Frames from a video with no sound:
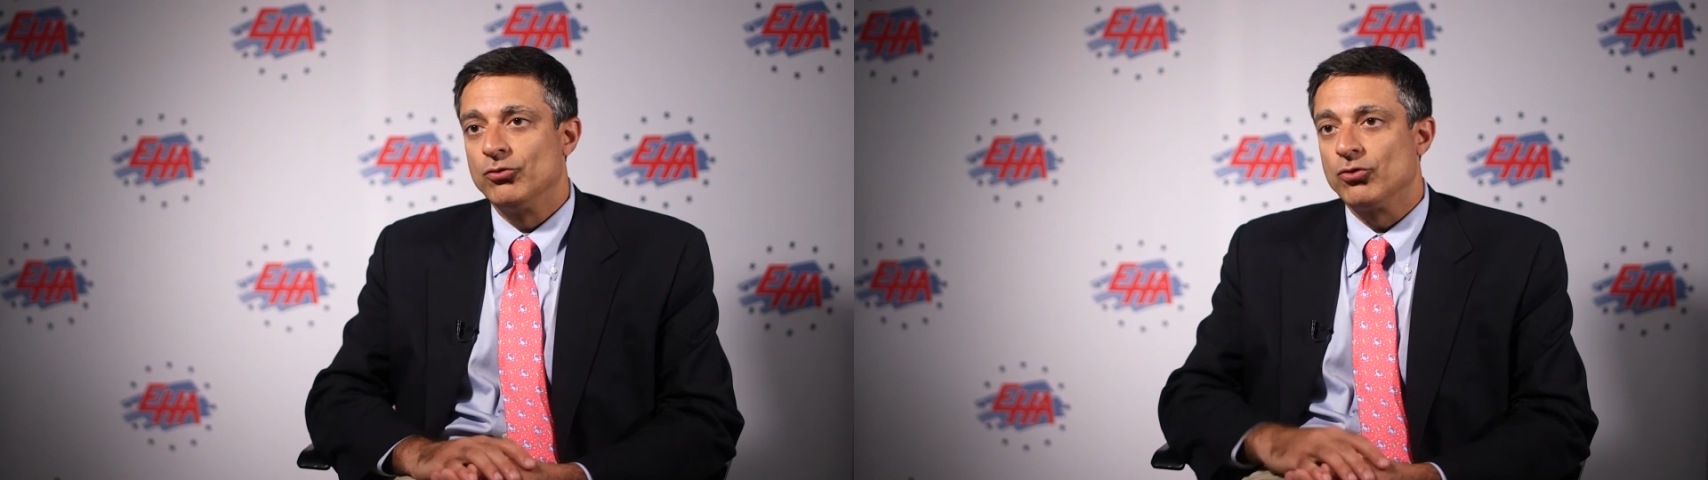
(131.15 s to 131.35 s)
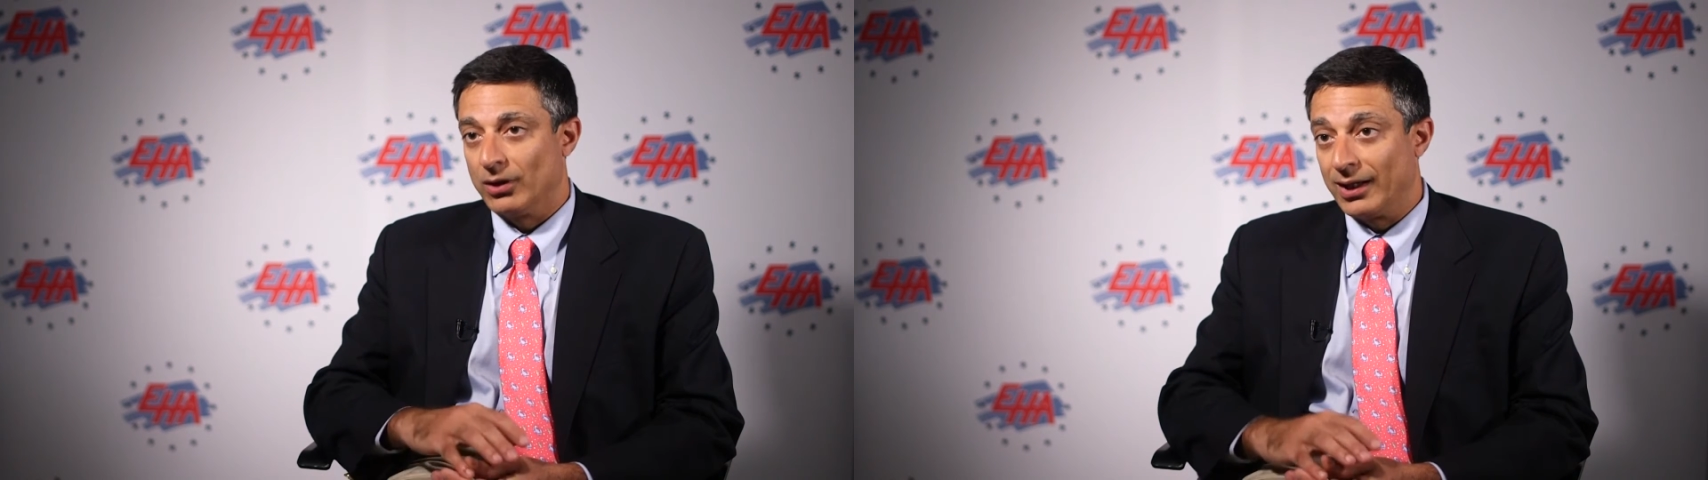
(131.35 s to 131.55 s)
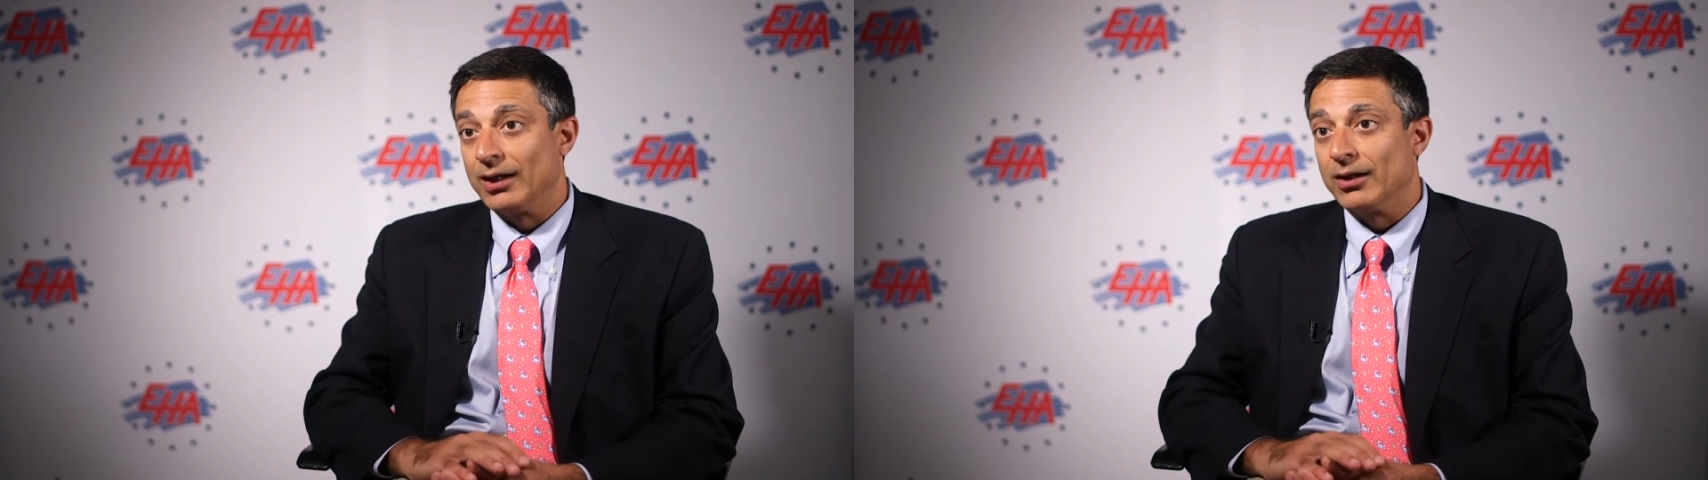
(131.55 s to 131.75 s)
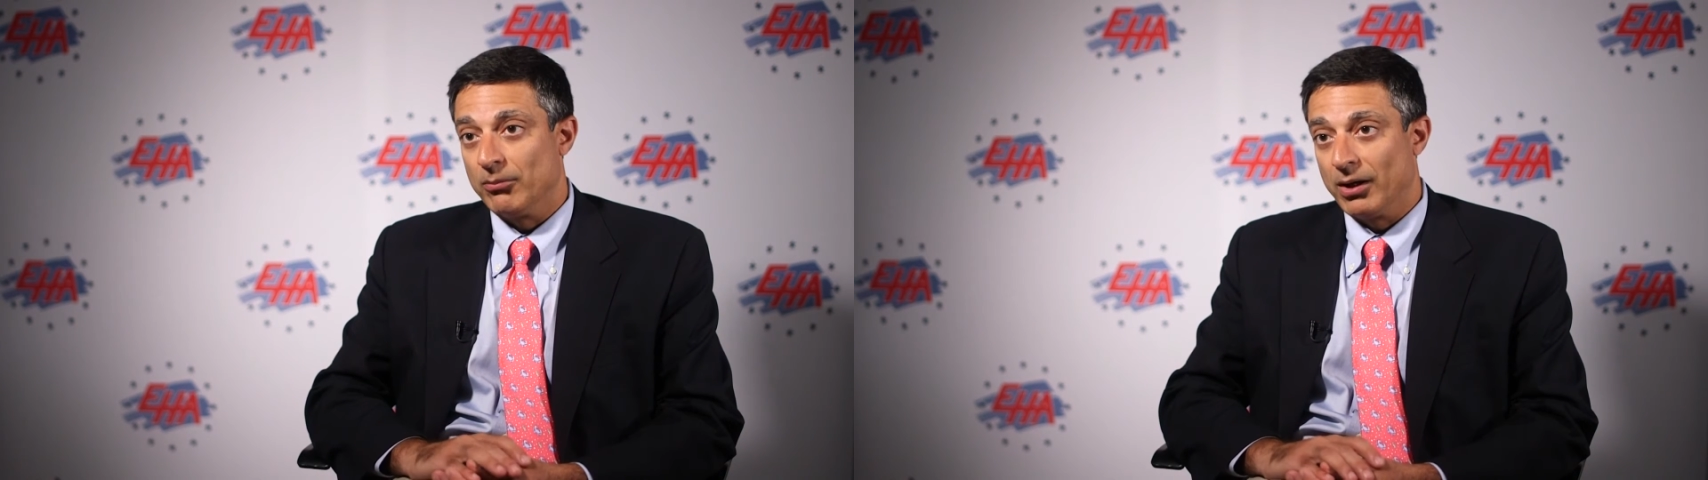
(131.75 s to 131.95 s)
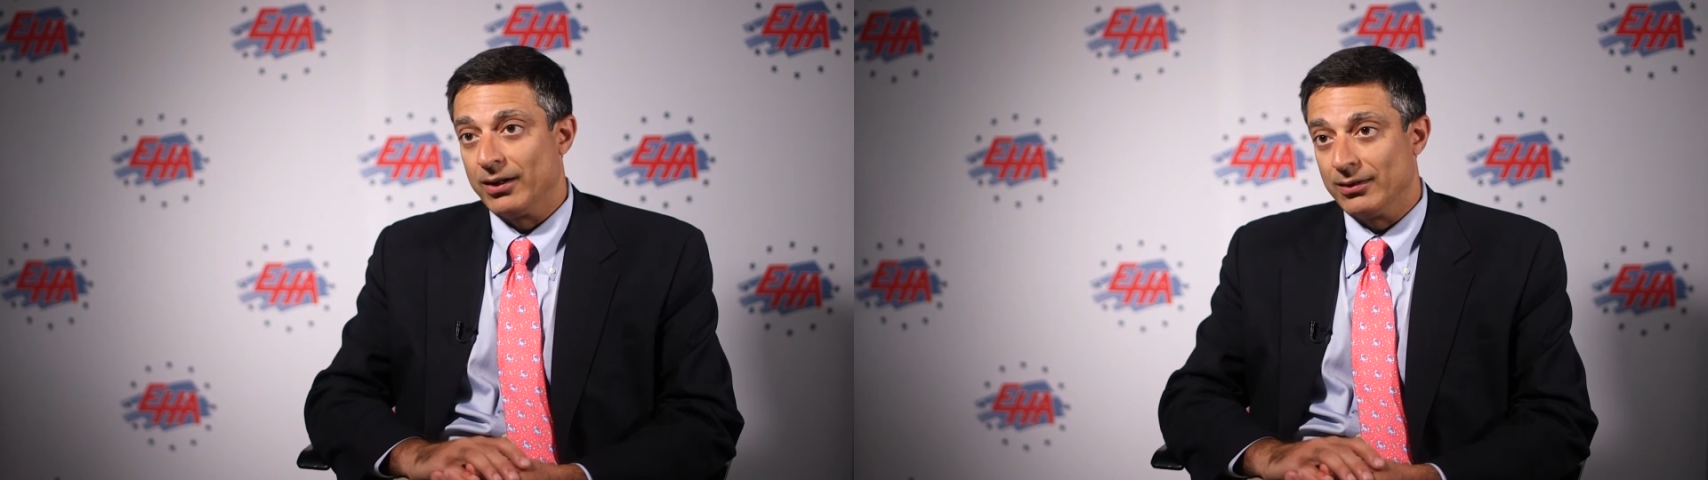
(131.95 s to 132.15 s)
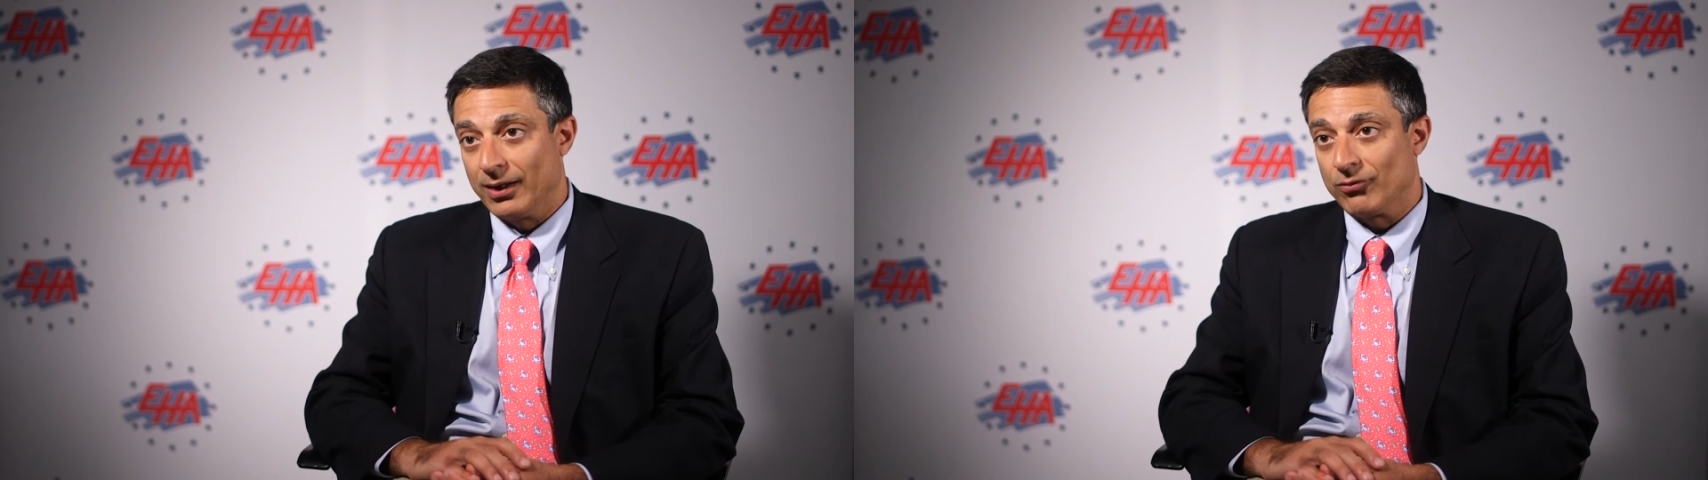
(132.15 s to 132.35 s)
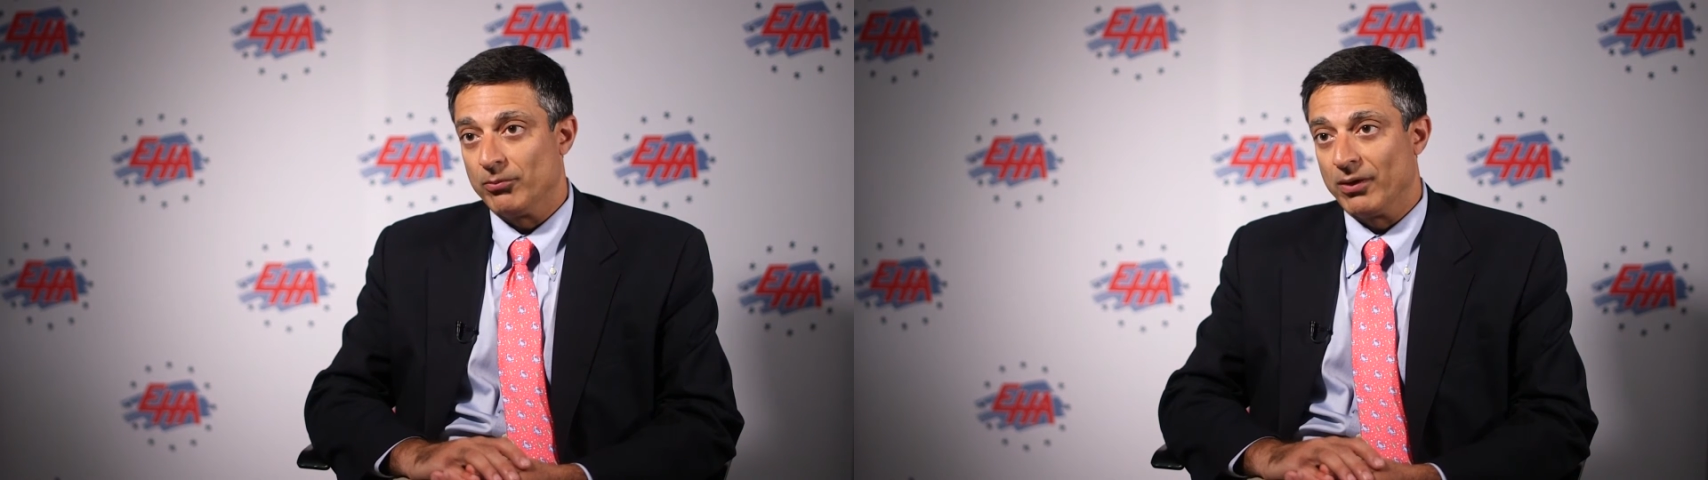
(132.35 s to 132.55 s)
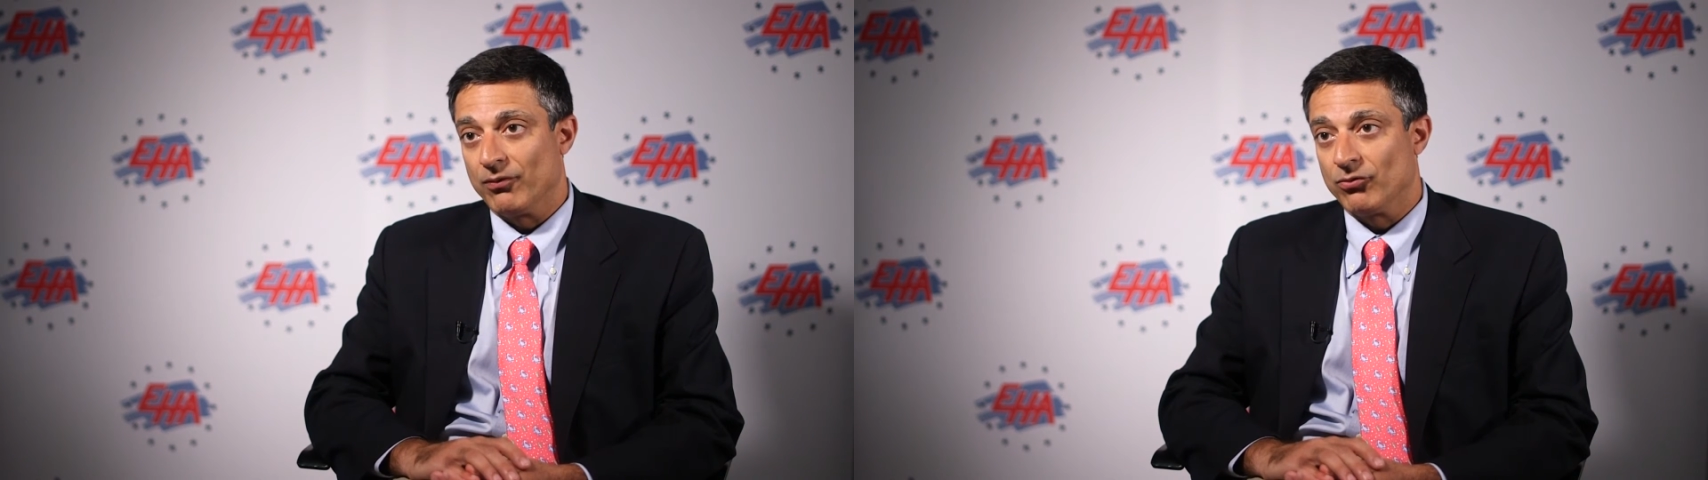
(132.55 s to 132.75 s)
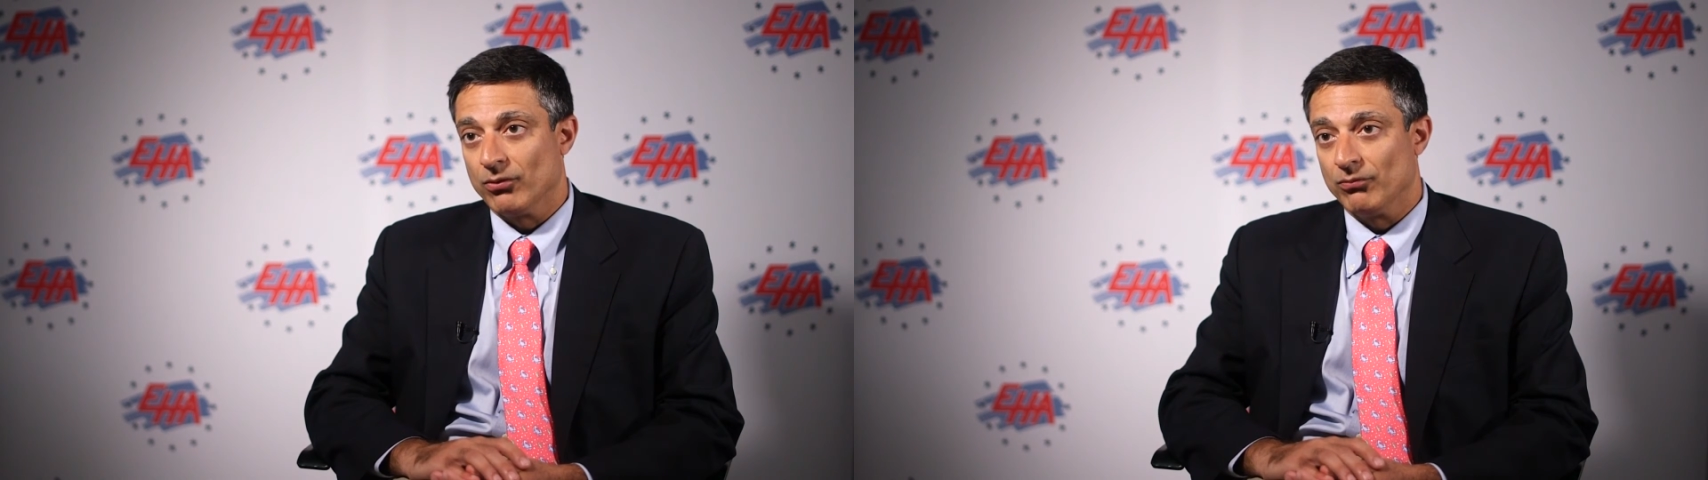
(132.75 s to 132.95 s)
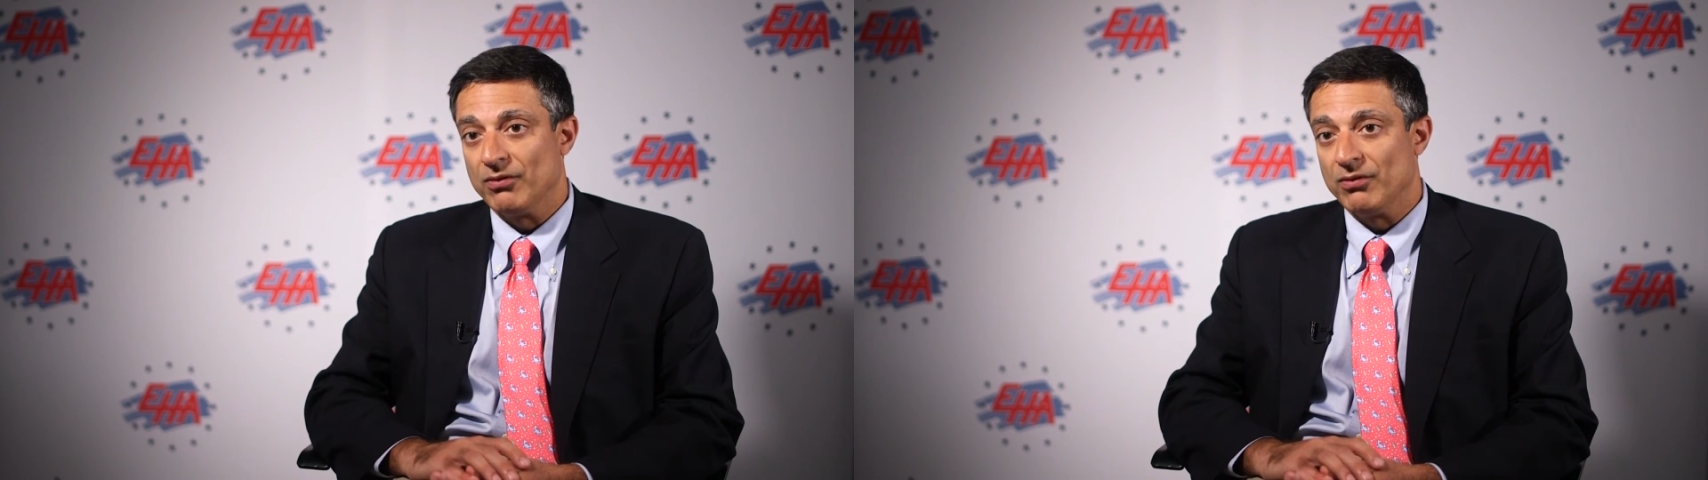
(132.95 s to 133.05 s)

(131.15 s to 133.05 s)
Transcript: to lenalidomide and dexamethasone.